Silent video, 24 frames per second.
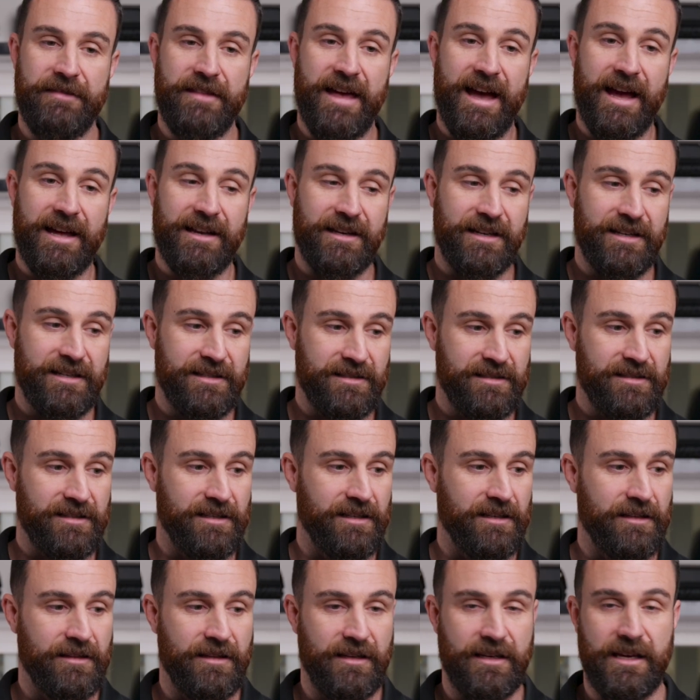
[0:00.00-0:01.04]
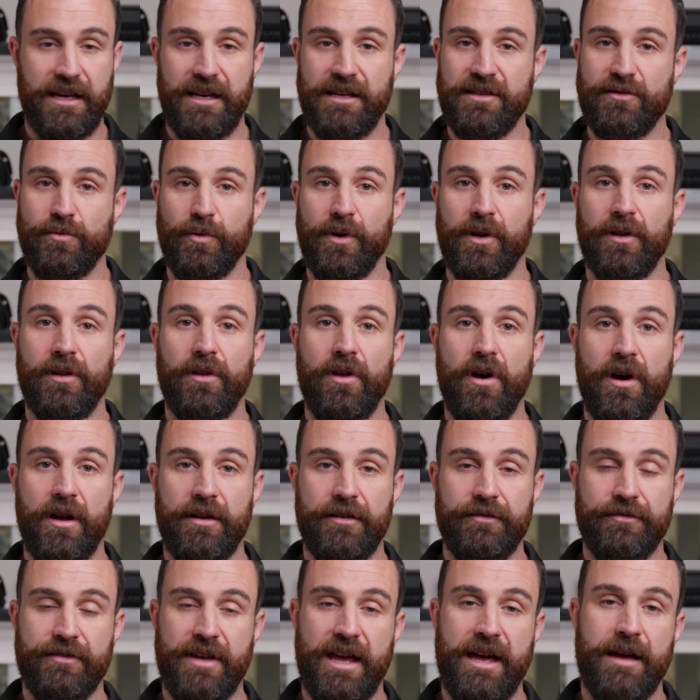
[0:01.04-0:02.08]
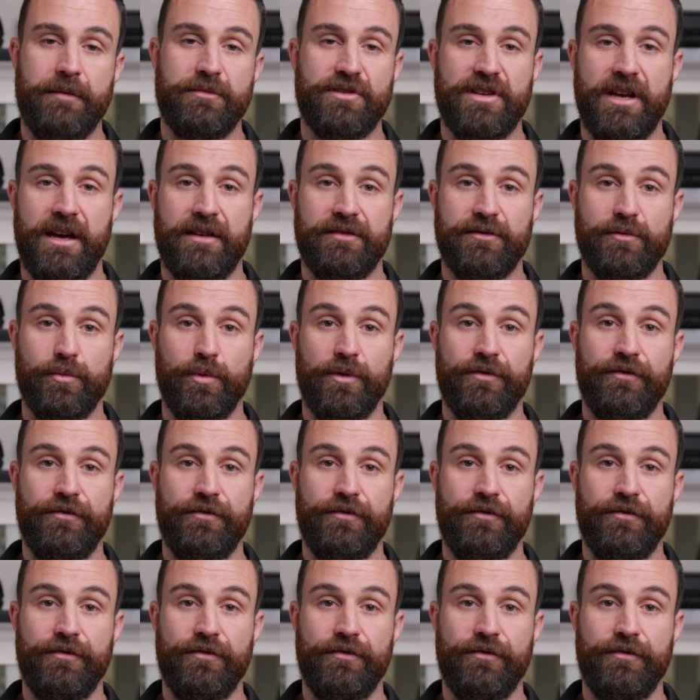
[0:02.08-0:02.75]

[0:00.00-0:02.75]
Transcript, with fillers: And that is the case where a lot of camshafts